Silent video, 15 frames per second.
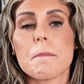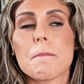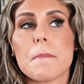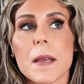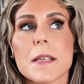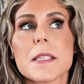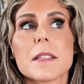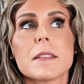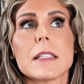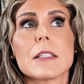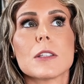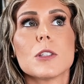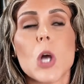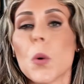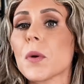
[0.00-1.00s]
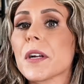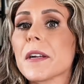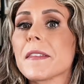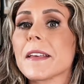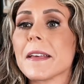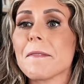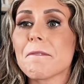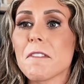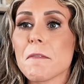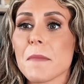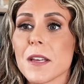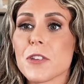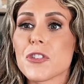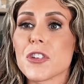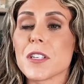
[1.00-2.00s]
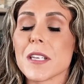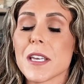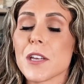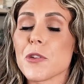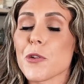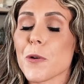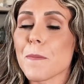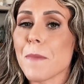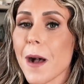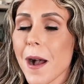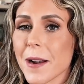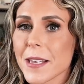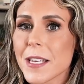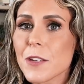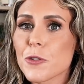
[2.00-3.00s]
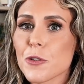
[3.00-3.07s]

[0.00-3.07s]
basically lowering the inflammation in your body.